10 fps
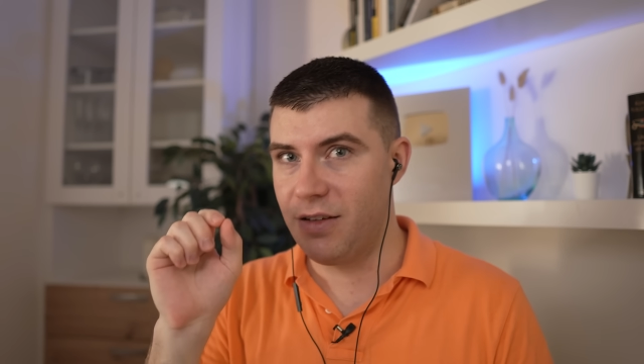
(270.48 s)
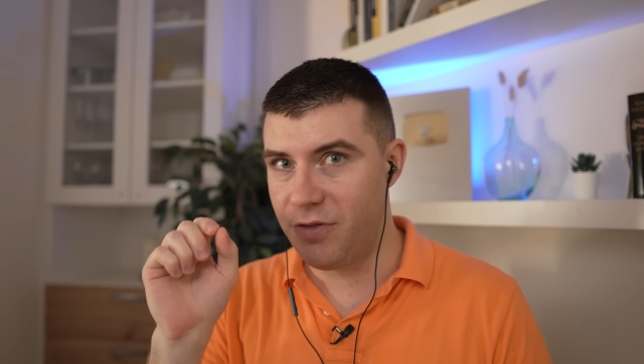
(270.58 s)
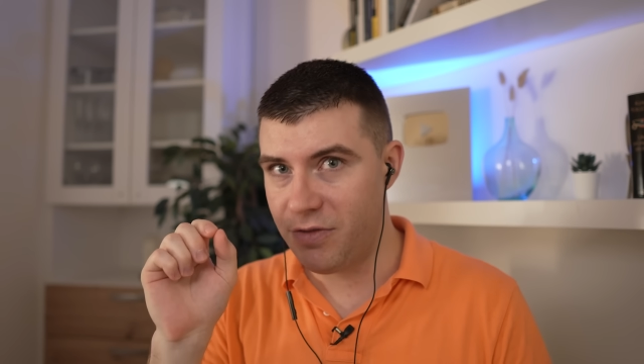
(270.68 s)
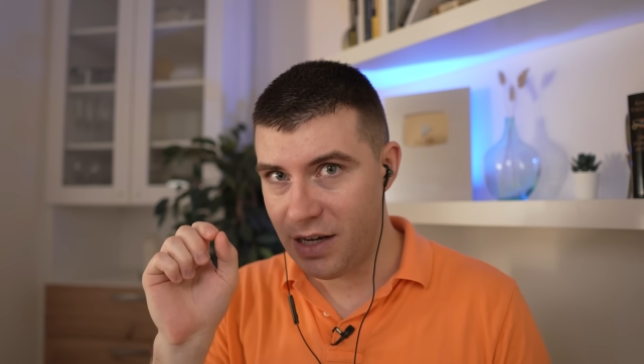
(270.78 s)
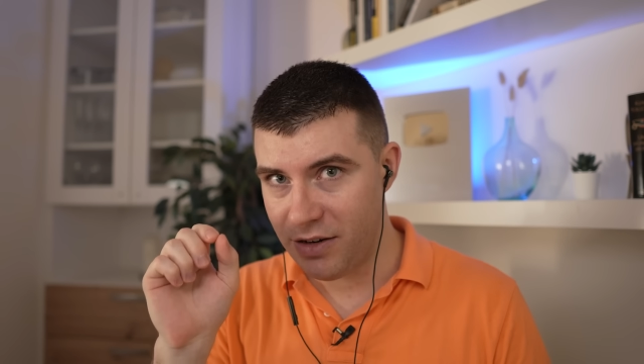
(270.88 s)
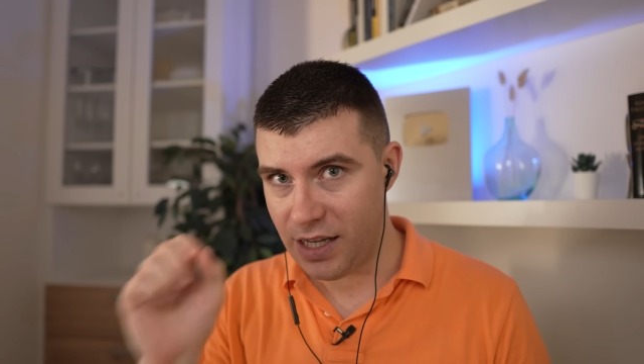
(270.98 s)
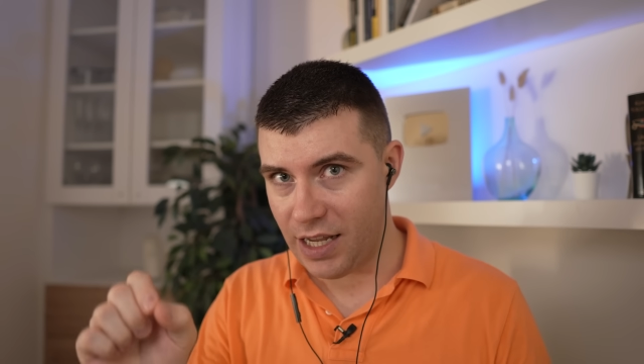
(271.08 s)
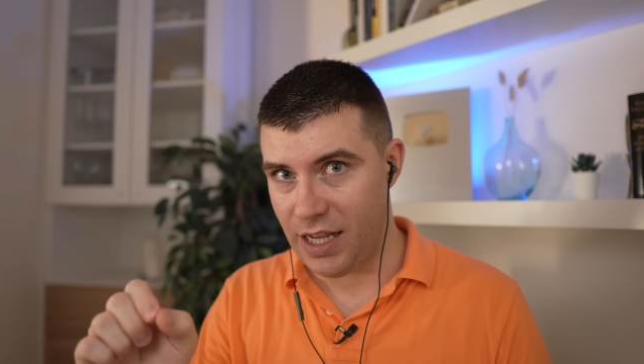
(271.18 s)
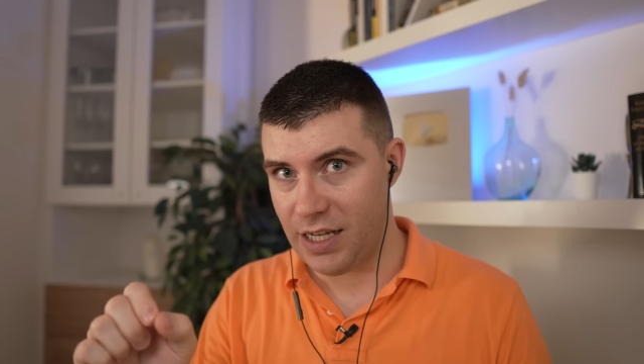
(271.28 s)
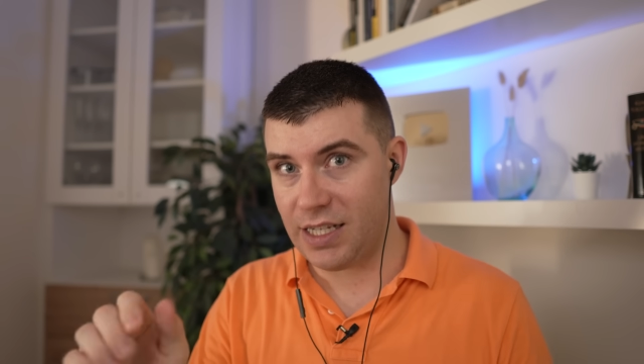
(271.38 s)
the
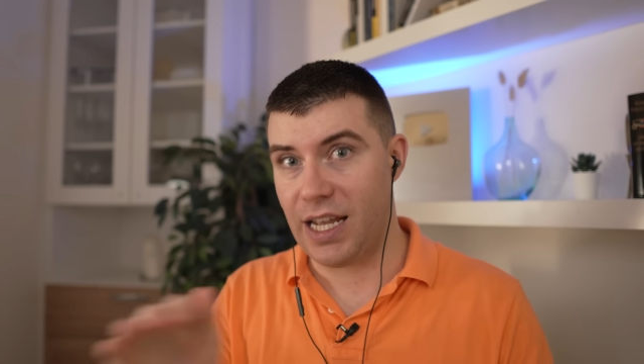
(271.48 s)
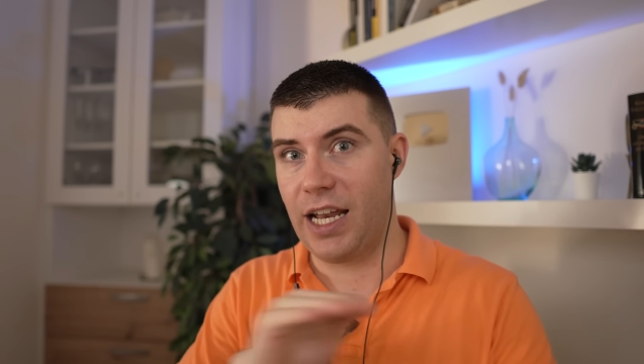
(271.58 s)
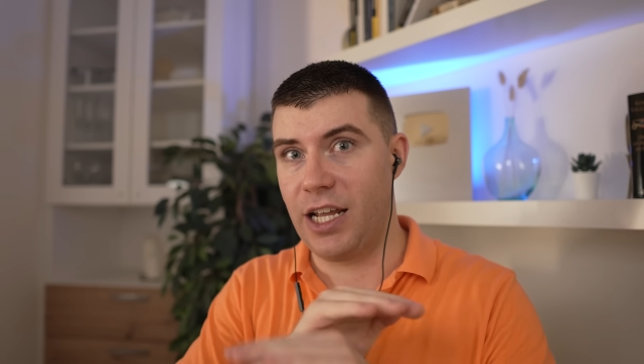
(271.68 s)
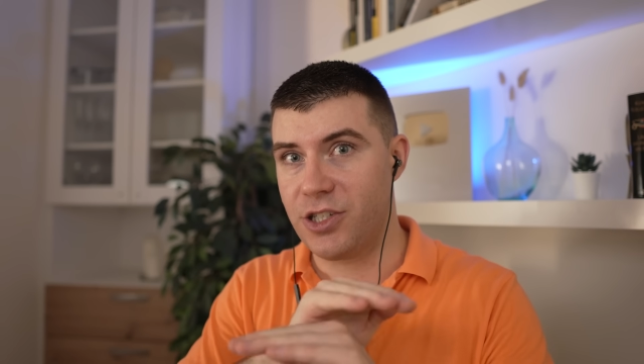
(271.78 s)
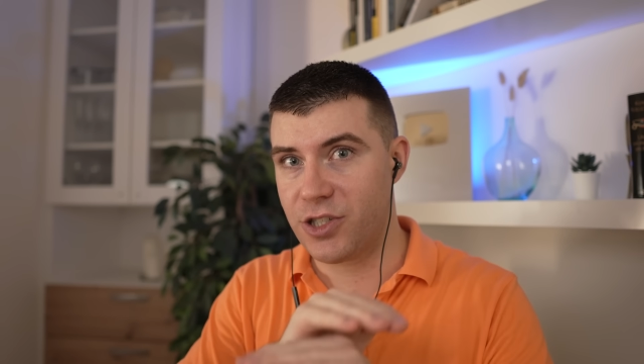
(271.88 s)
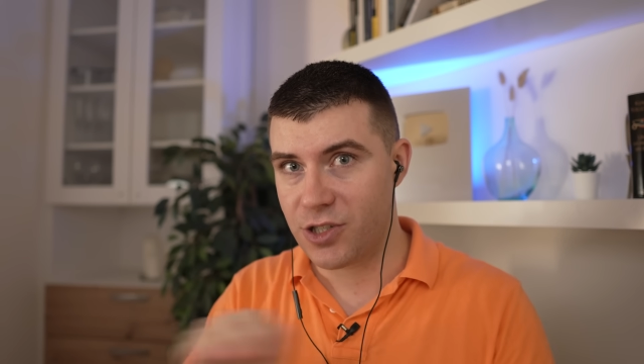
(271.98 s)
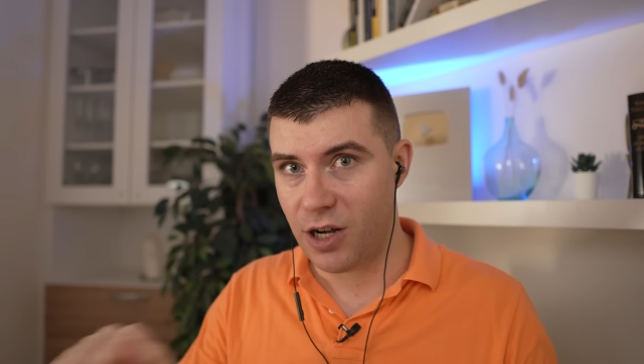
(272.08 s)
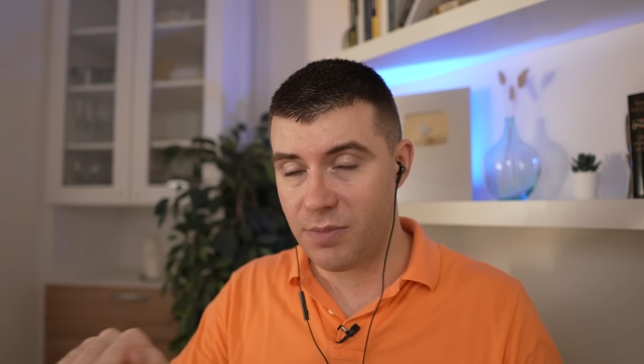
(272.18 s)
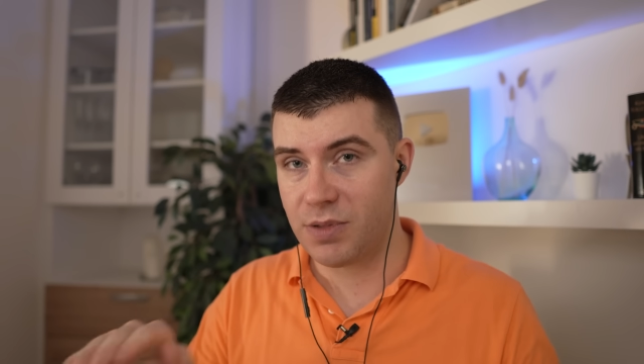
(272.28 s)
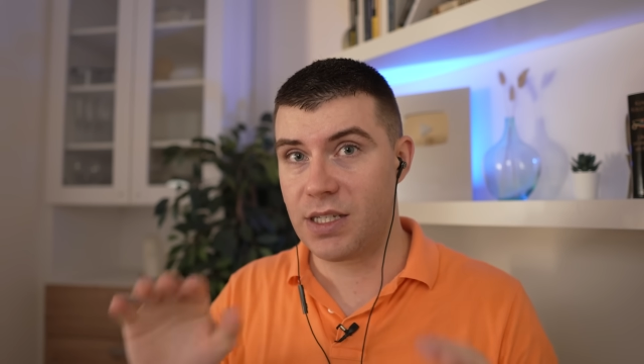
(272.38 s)
very end, and it
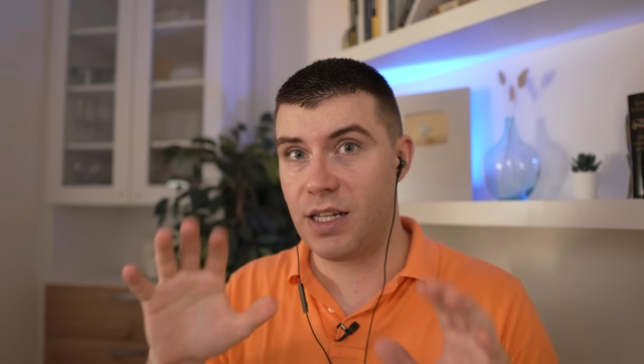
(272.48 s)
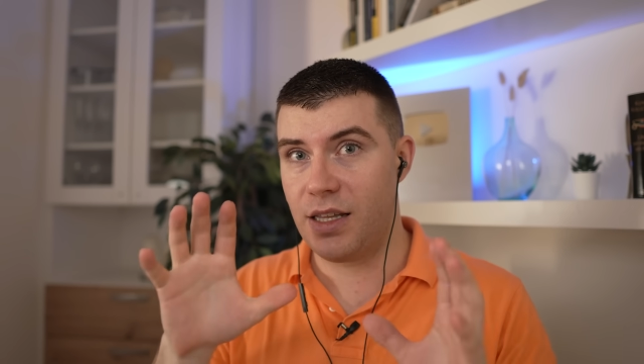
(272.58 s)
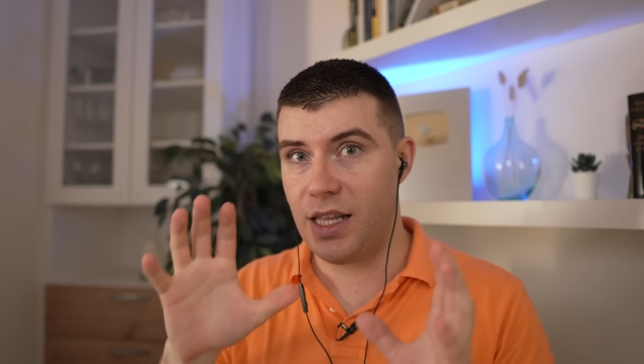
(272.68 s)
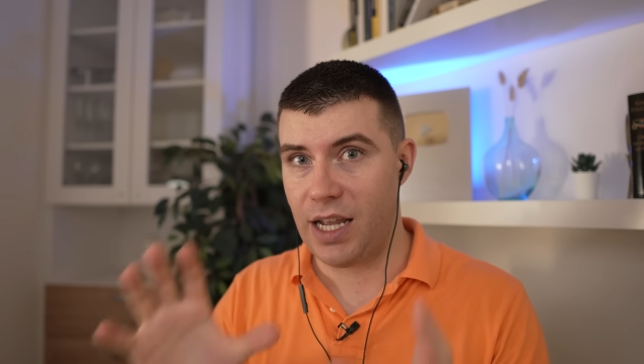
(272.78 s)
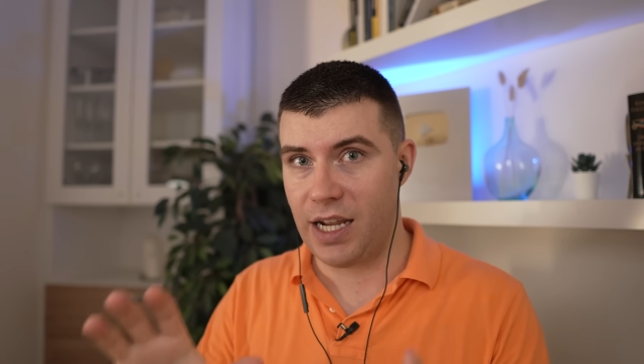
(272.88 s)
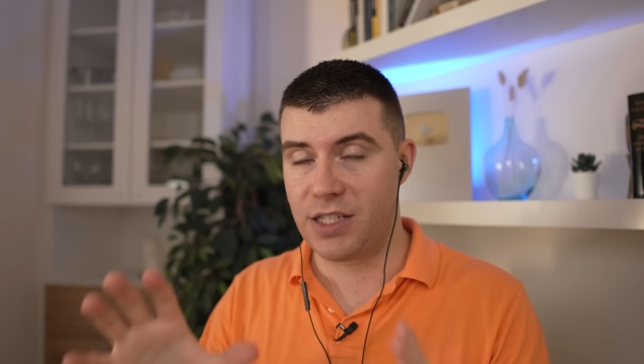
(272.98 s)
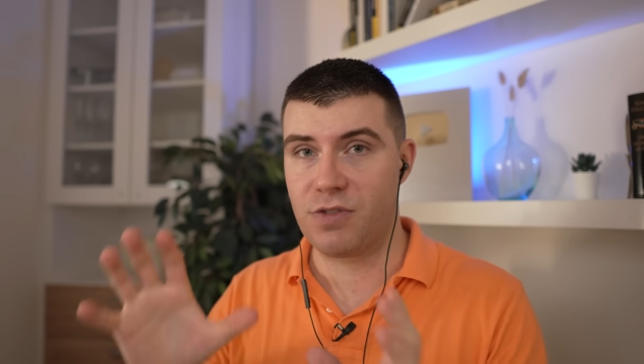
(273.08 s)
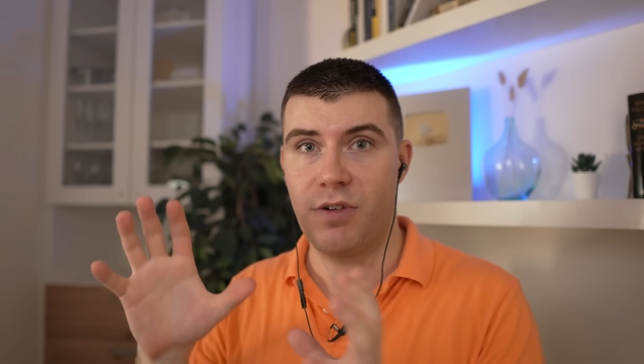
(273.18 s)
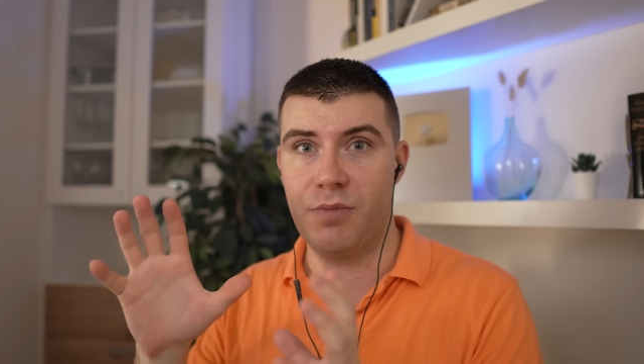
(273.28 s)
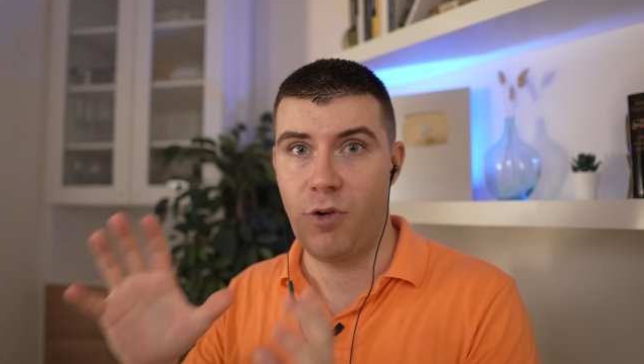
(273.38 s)
stops the eggs
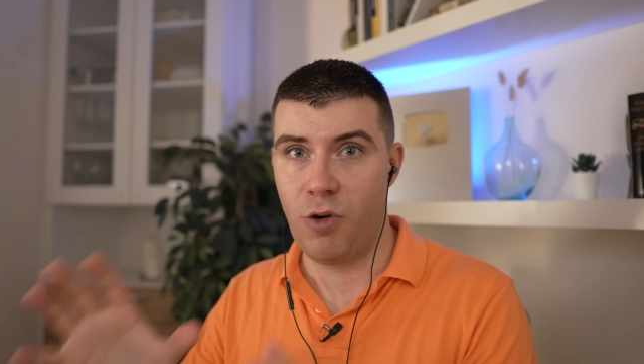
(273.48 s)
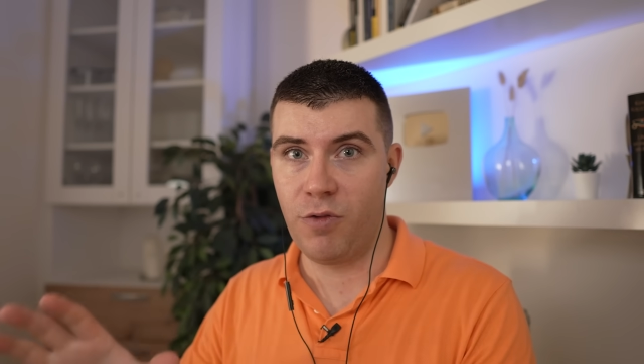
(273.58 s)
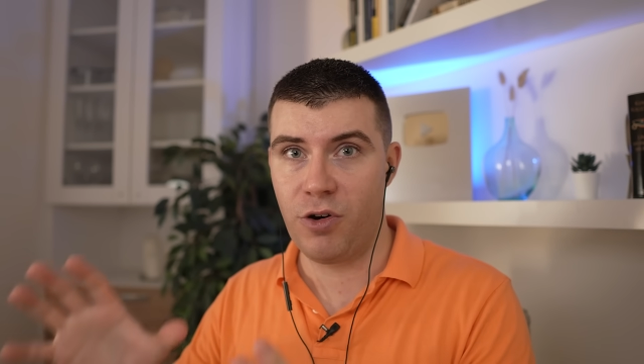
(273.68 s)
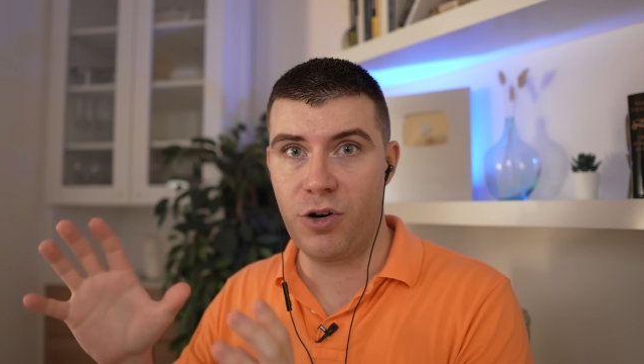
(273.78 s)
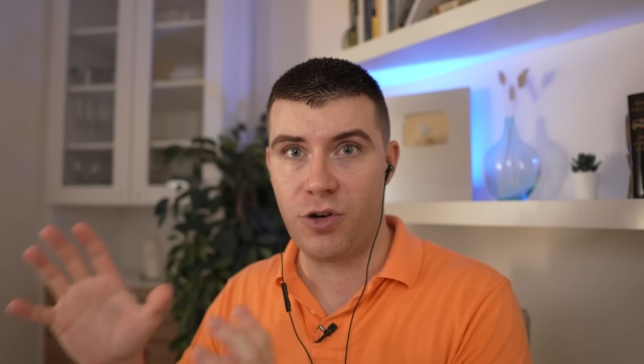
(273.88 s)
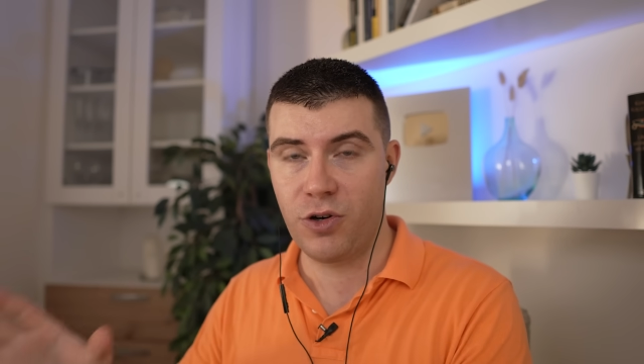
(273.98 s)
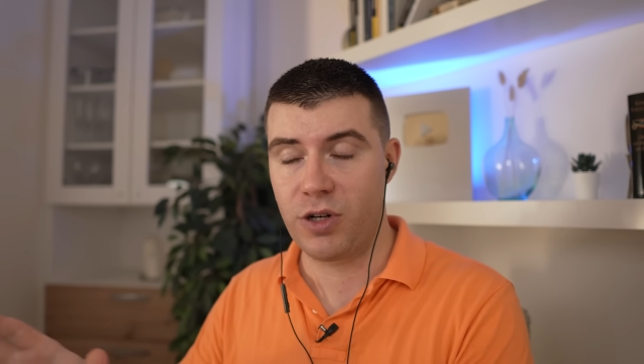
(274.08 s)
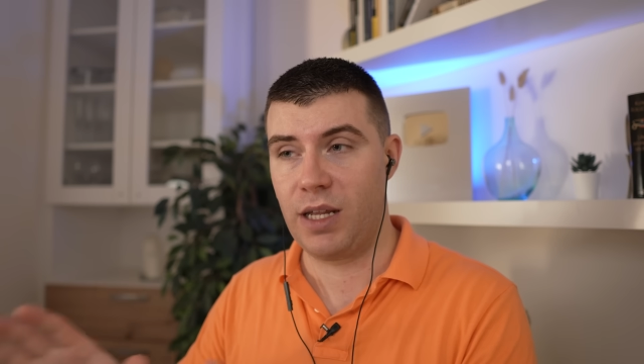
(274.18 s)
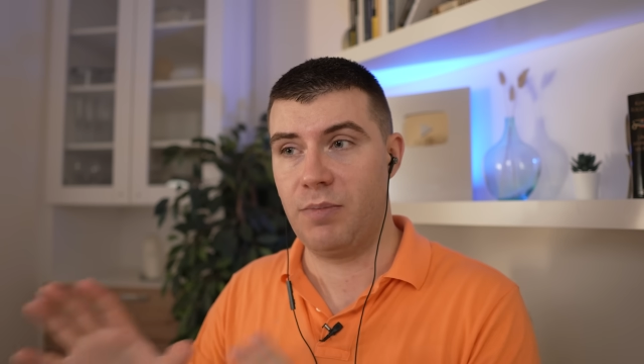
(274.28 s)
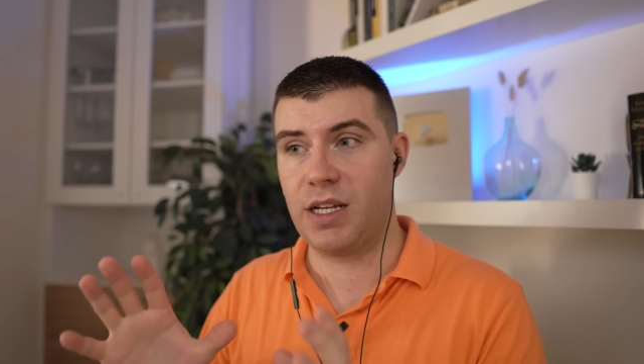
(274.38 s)
from overcooking,